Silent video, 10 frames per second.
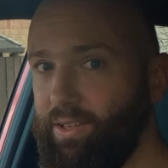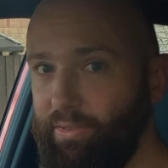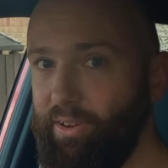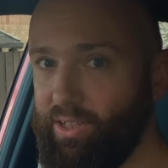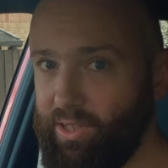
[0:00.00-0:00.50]
your
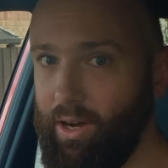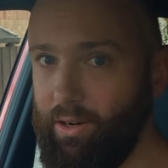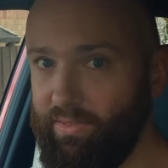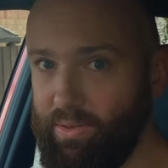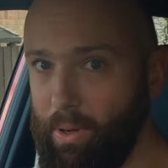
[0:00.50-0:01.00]
first
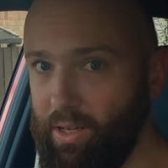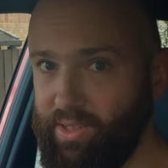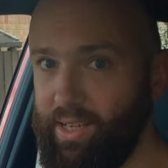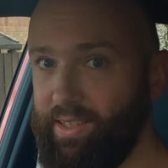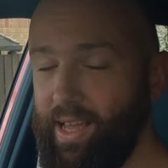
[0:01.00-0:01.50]
car after
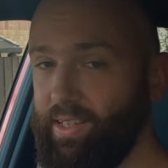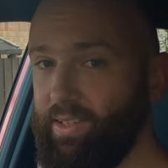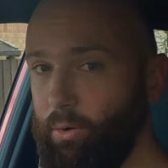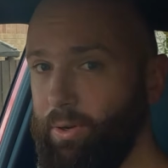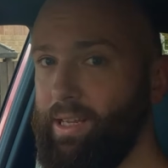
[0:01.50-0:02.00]
passing a
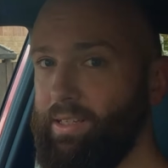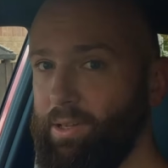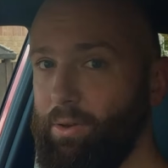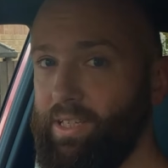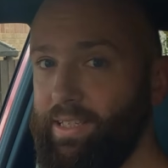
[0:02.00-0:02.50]
test, all you need to
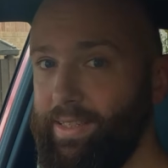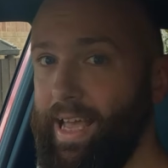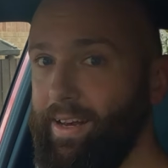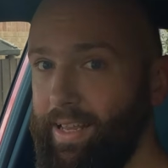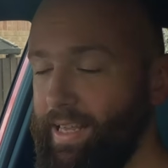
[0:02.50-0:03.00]
know is it's
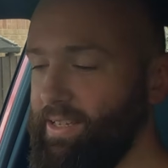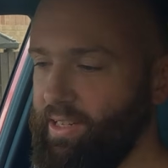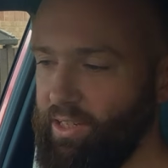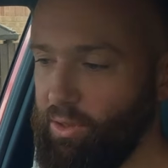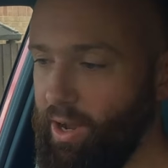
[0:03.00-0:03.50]
dead
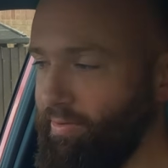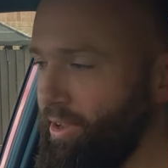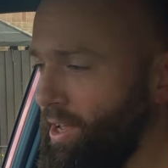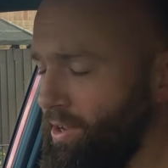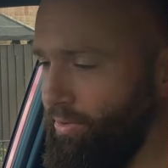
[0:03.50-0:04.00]
easy to drive.
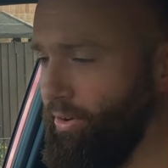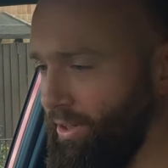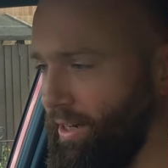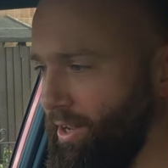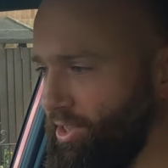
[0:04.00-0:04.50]
Foot on
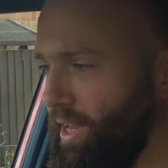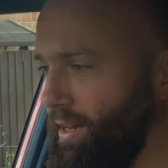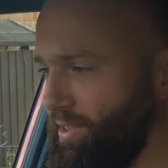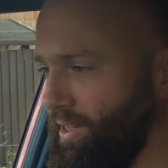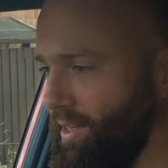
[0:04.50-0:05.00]
the clutch, hit
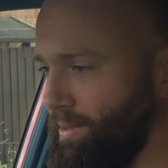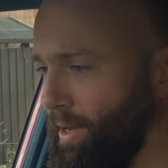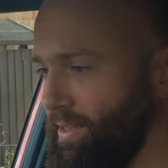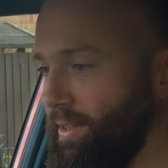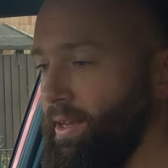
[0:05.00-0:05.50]
the starter
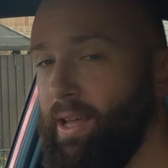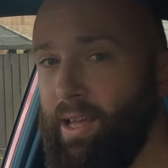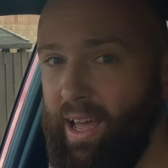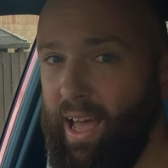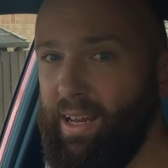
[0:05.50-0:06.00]
button,
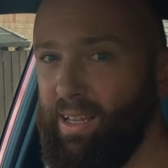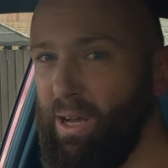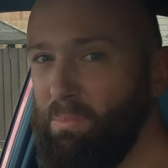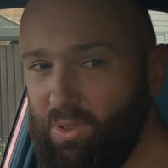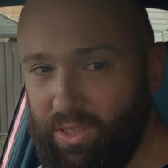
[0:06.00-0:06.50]
and it
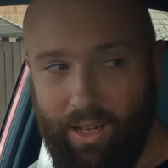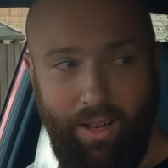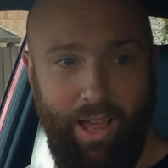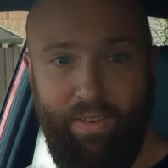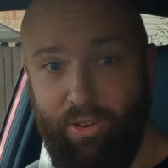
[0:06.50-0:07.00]
comes to
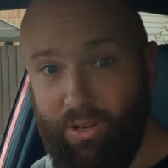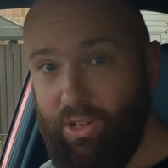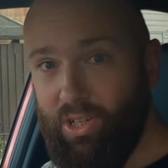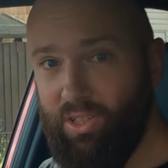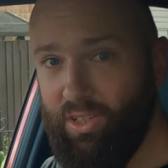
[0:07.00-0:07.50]
life. You can
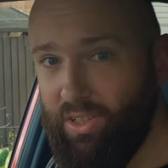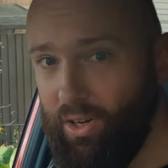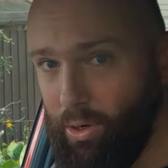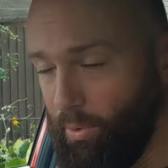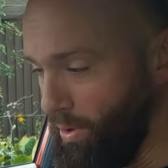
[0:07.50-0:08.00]
adjust the
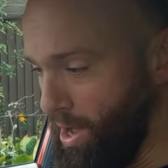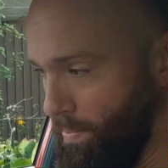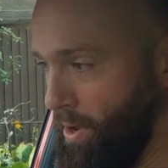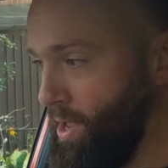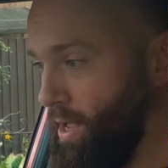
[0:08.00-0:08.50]
steering wheel
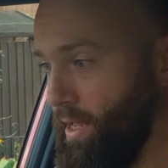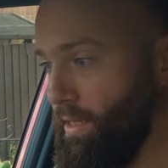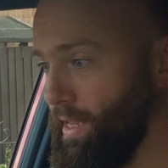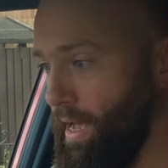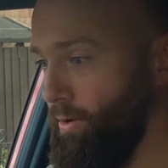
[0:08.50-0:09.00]
up
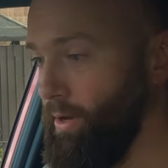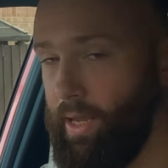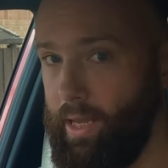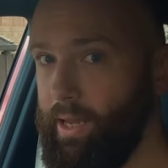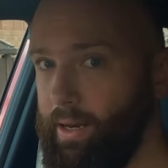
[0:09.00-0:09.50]
and down,
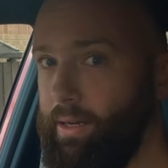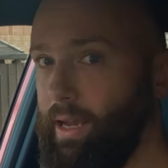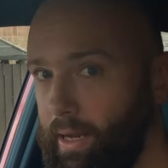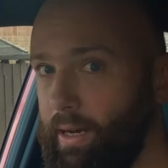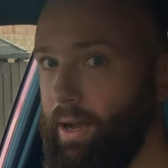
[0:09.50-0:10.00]
in
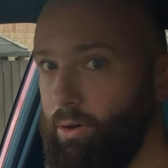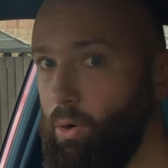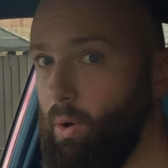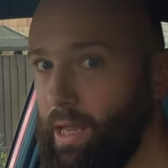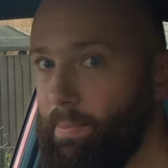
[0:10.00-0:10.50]
and out
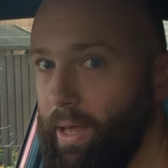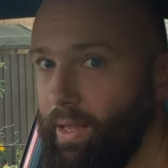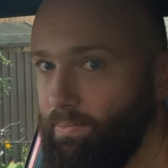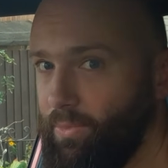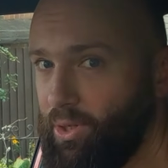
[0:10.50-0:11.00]
quite a
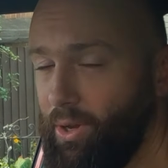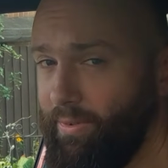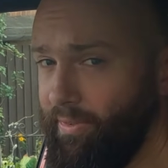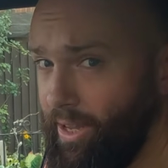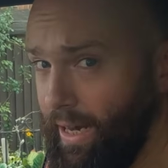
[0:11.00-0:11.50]
bit. So
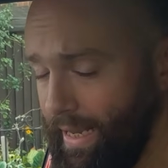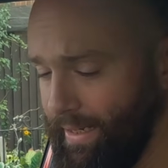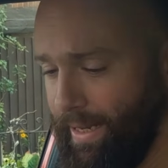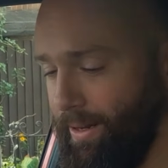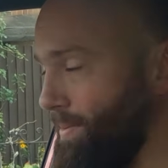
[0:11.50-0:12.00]
even if you're
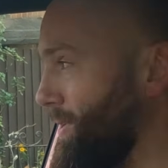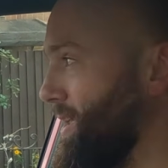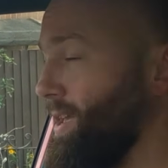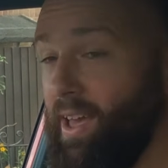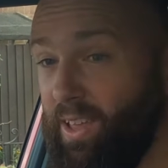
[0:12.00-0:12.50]
lanky like
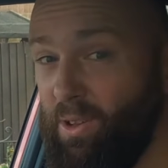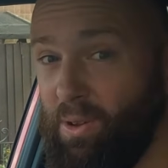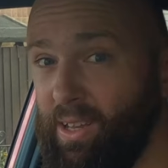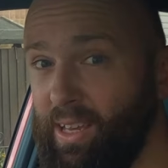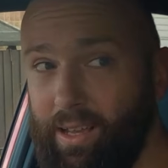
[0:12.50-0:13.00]
me, you
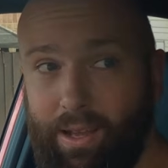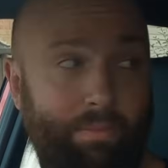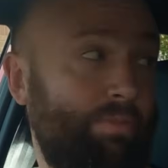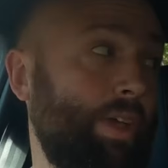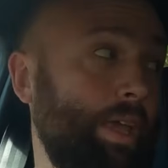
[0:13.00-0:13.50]
can get
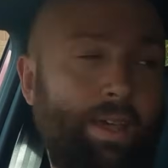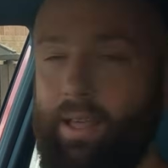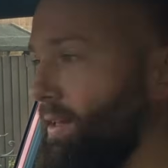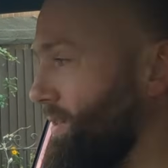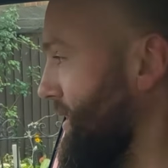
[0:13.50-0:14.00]
comfy.
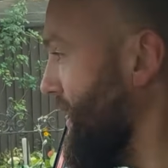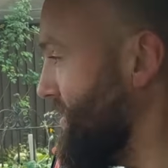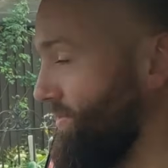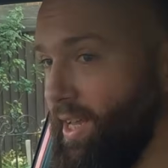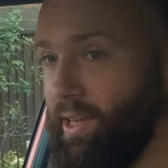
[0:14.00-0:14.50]
And it's a
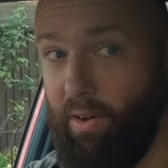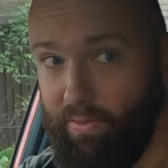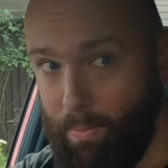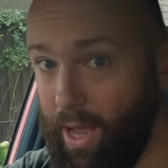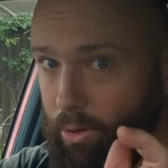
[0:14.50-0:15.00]
case of taking off
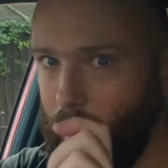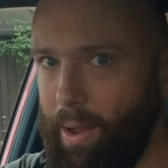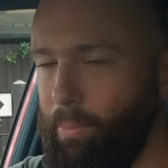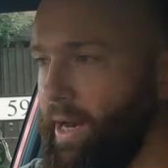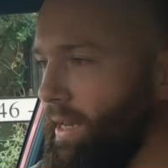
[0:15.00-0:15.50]
the manual
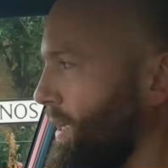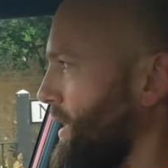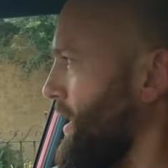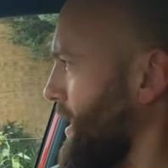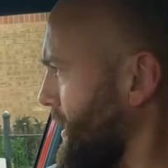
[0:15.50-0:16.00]
handbrake
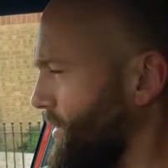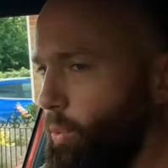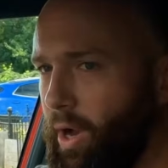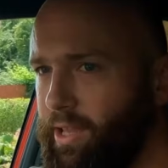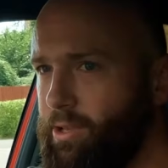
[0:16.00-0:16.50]
and
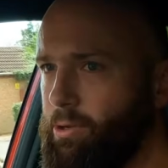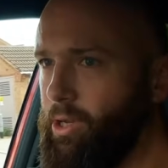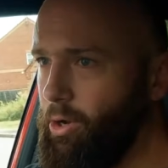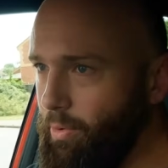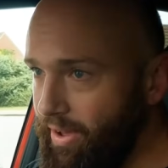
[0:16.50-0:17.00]
away you
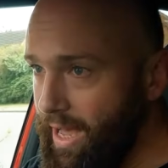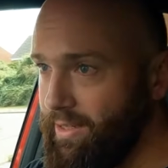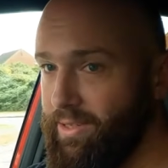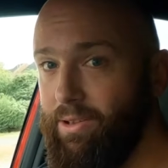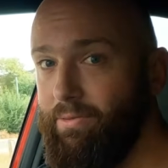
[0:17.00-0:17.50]
go with
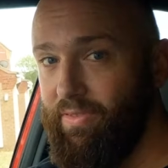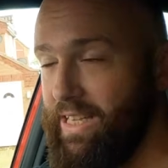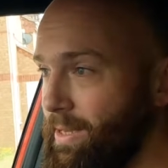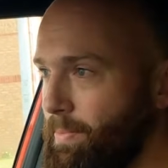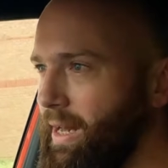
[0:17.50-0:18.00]
excellent
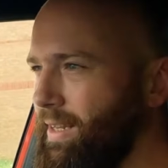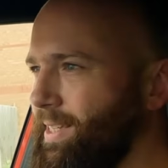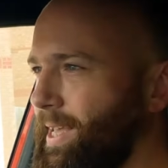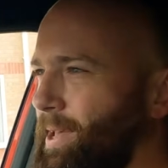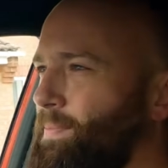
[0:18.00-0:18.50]

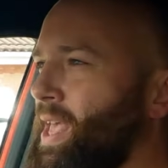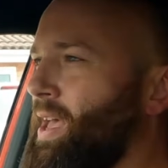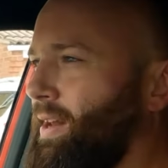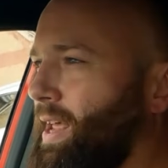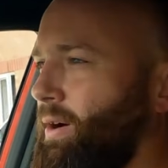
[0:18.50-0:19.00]
visibility.
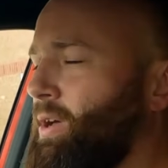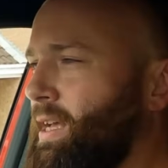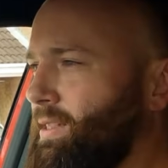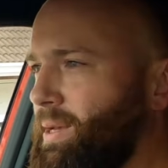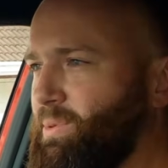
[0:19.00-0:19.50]
Now,
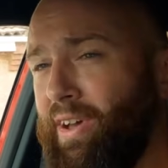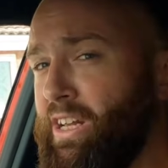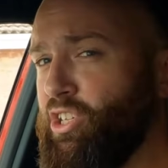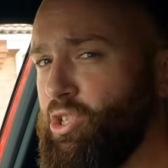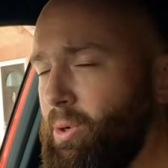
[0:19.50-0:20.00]
in terms of
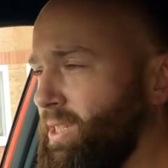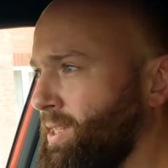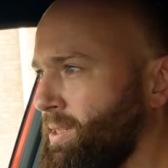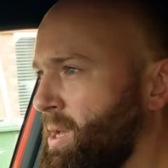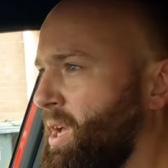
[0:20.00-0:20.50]
engine
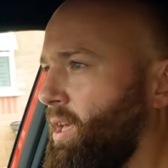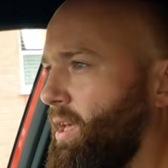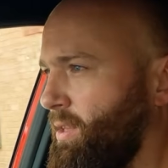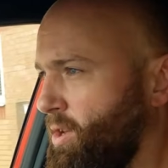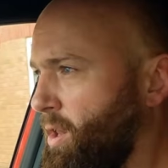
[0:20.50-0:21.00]
choices,
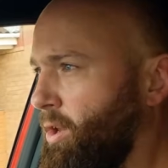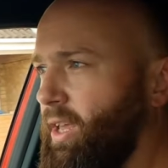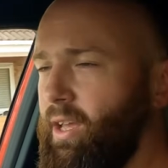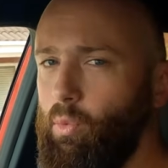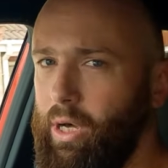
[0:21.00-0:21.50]
you're
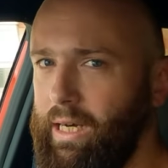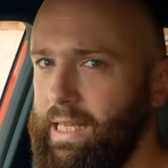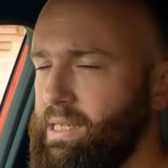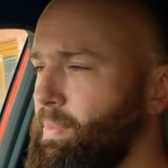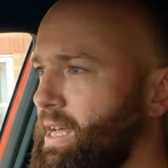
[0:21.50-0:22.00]
looking at
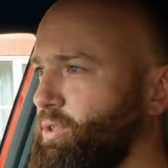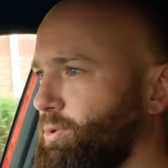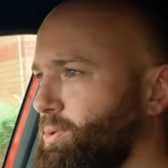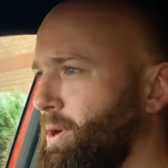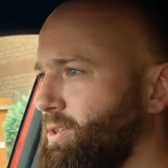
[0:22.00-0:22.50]
1-litre
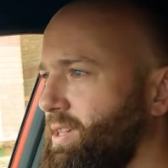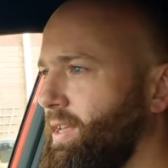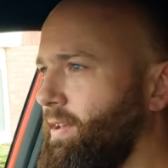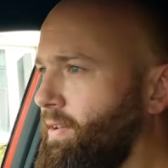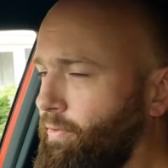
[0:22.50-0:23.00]
petrols
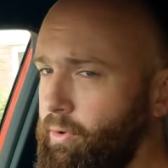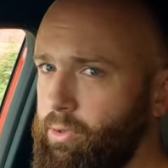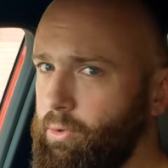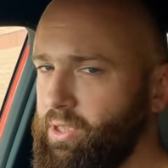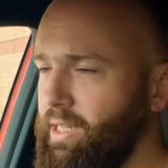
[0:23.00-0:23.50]
mostly. Ford
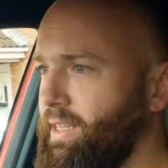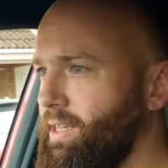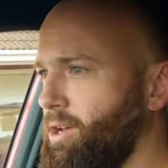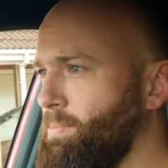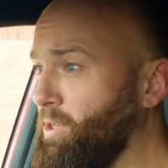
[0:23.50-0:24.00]
calls it the
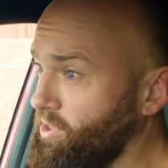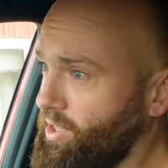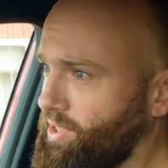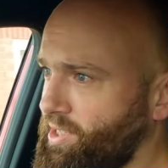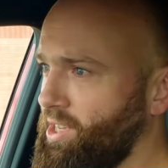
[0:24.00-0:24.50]
EcoBoost
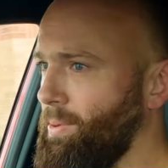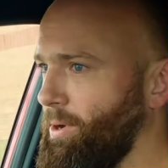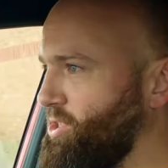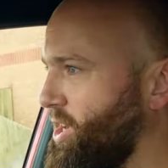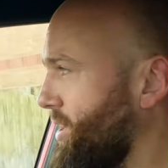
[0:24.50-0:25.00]
because it's
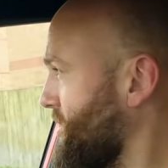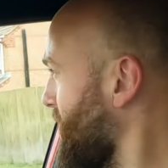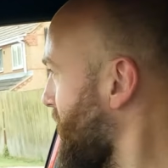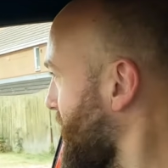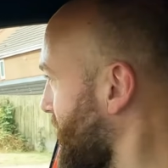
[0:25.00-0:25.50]
turbocharged.
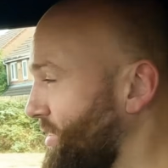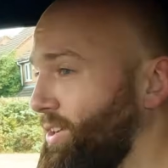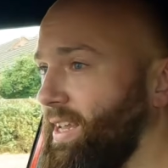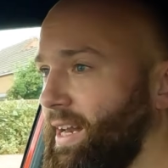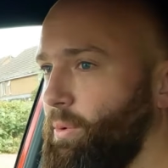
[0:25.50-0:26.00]
And you
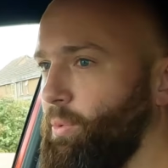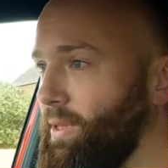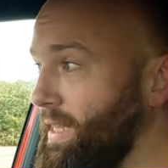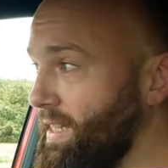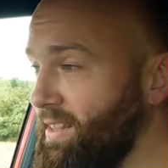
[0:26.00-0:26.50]
can get it
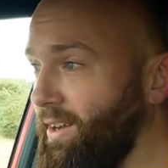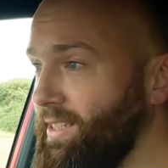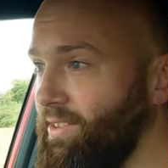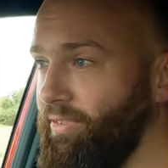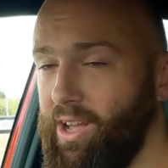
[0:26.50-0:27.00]
with either
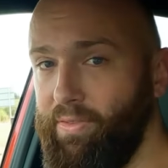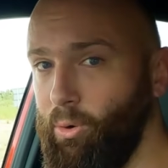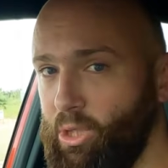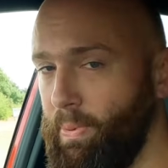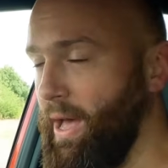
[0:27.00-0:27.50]
95
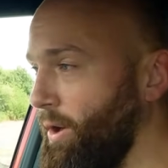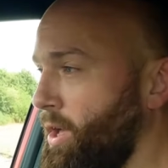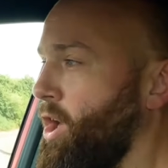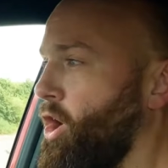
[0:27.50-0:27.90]
horsepower